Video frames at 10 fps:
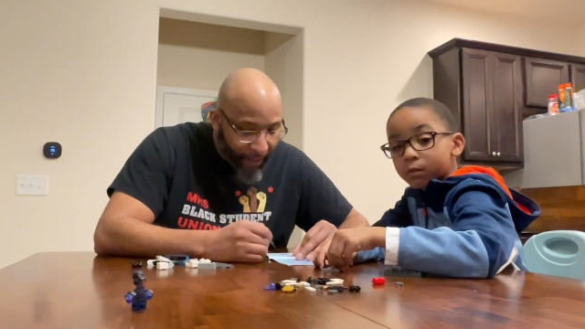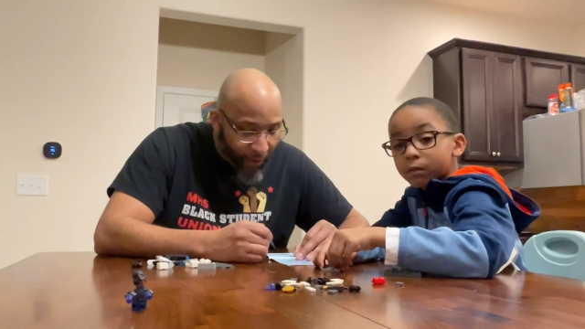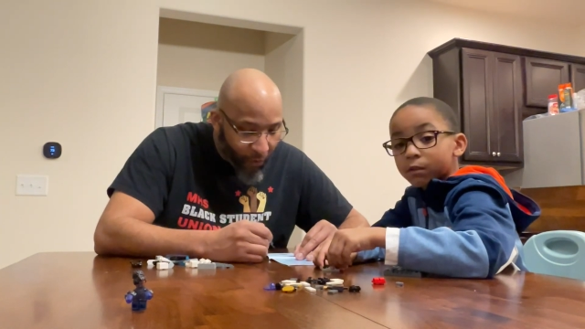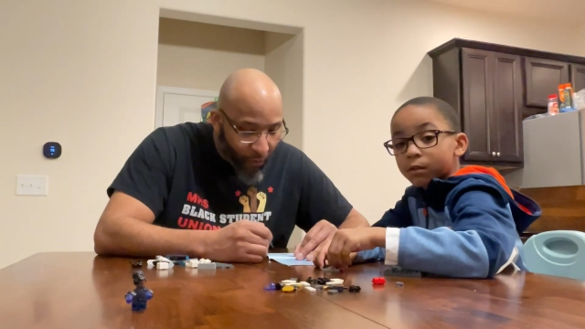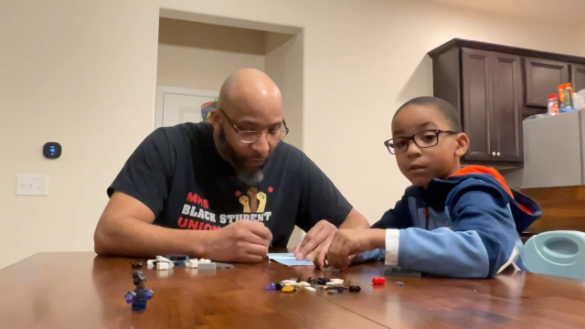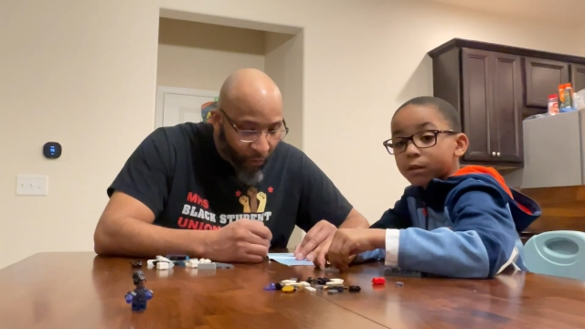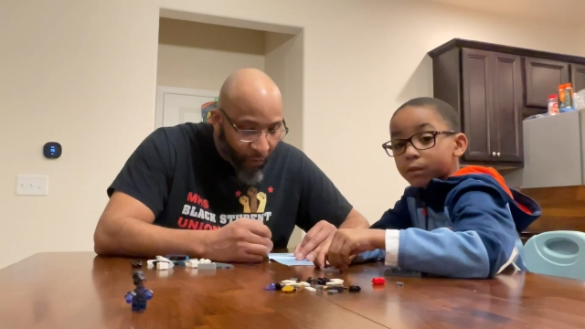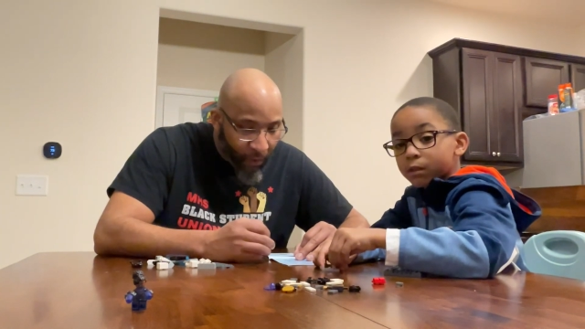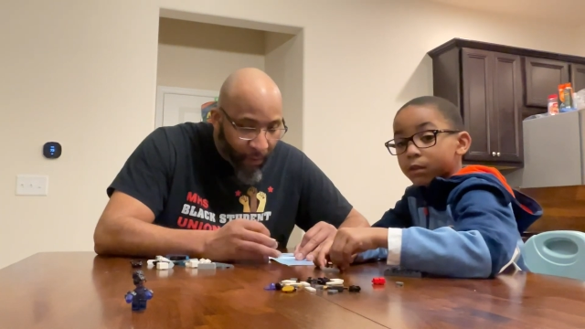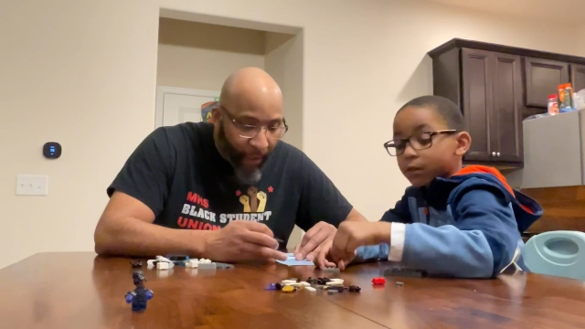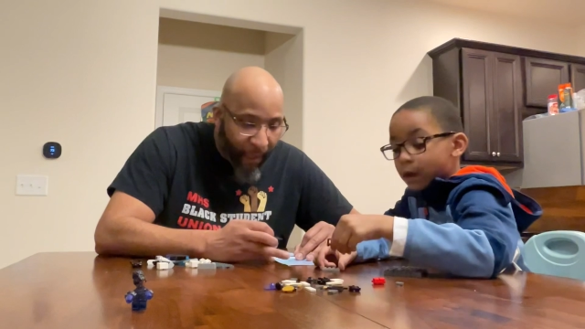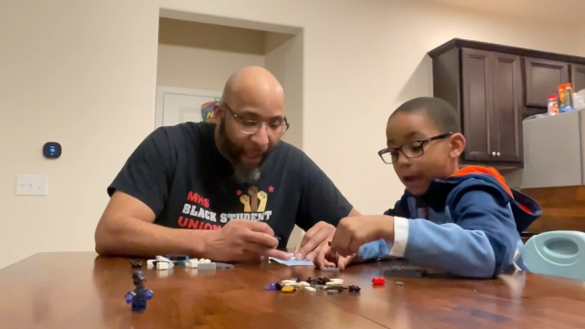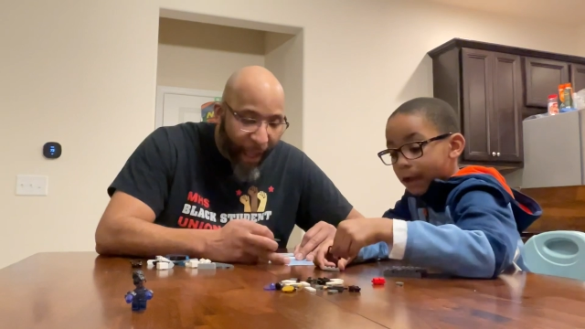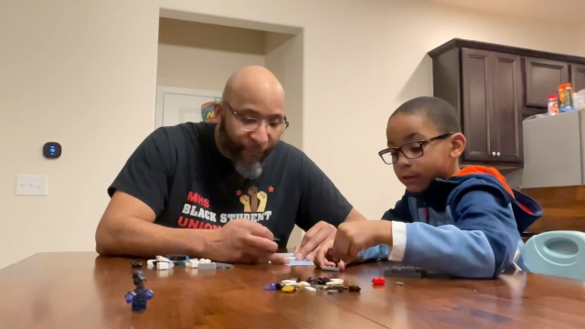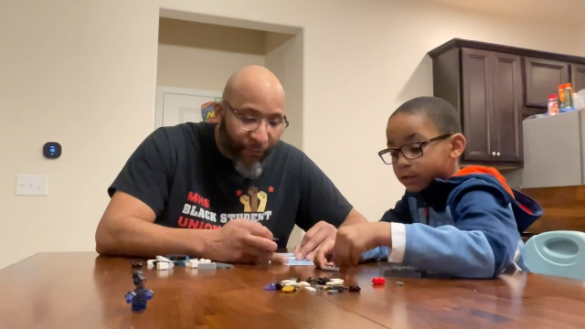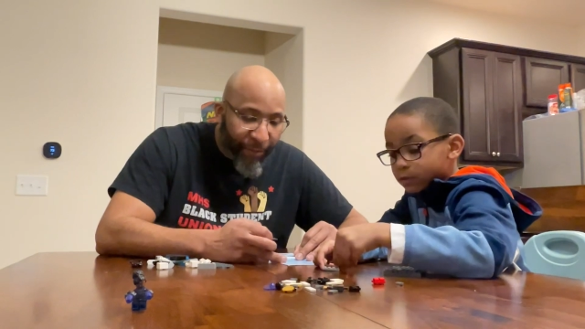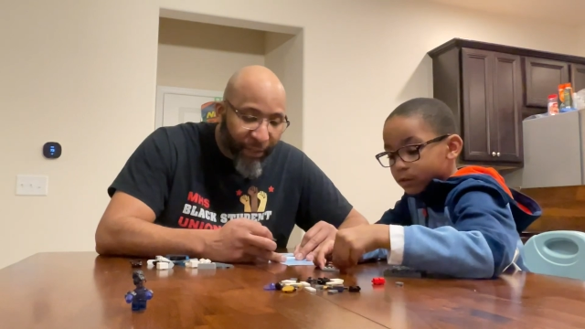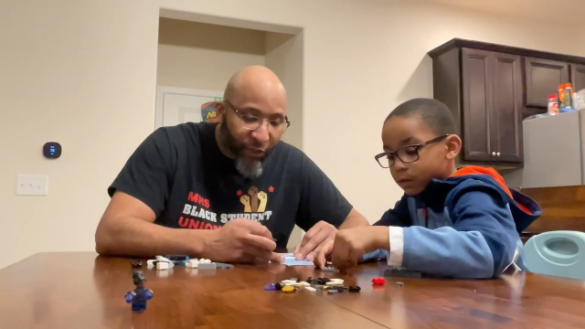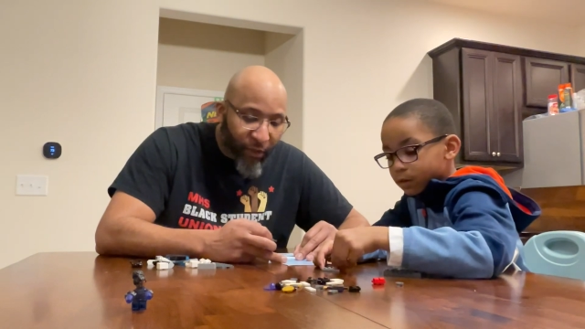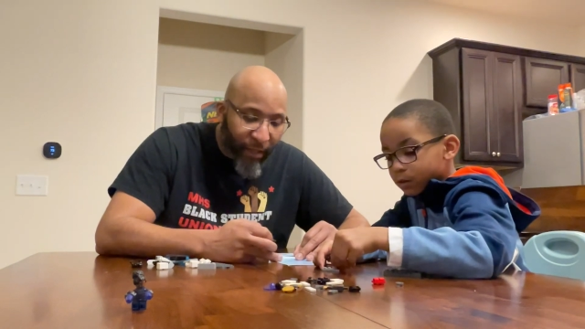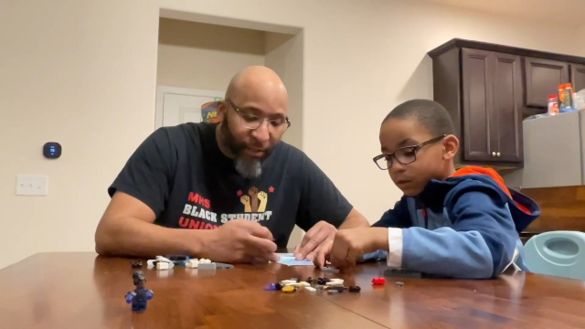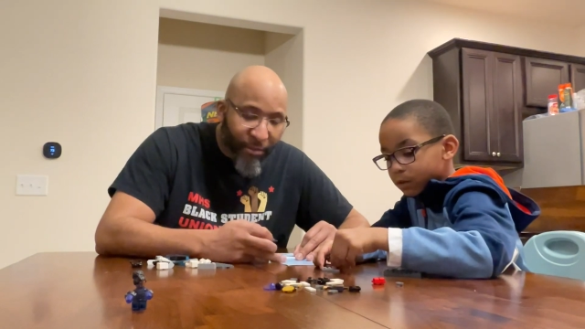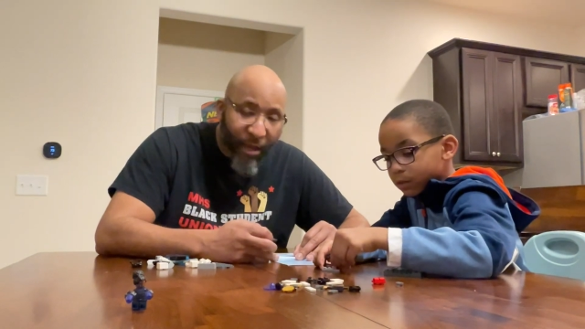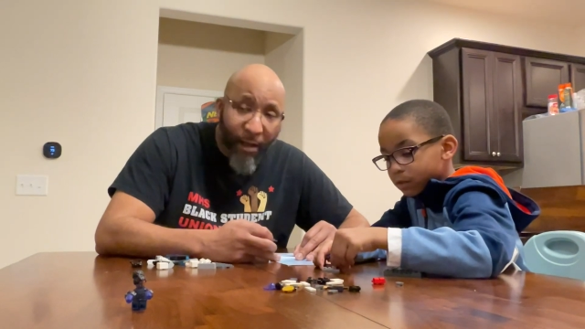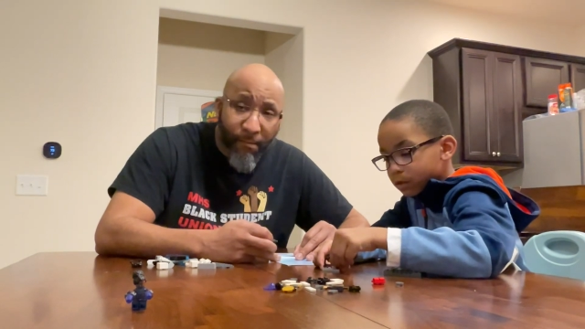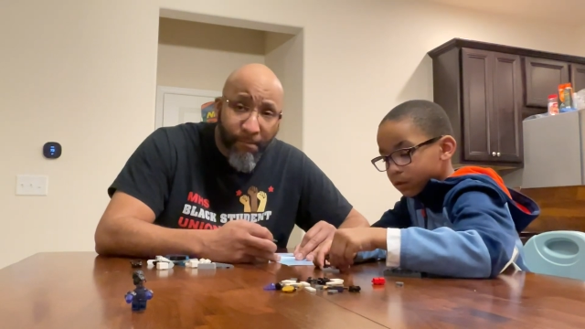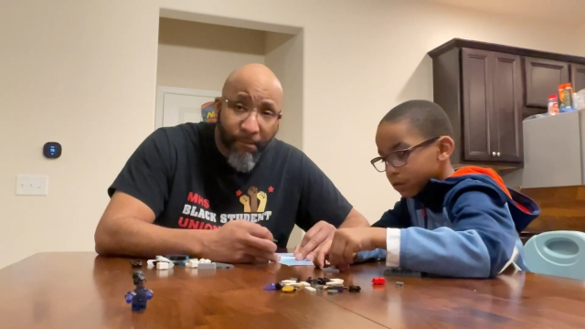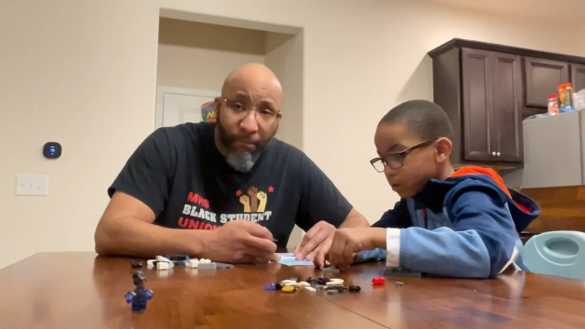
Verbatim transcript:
Speaker 1: They don't have the picture at the top.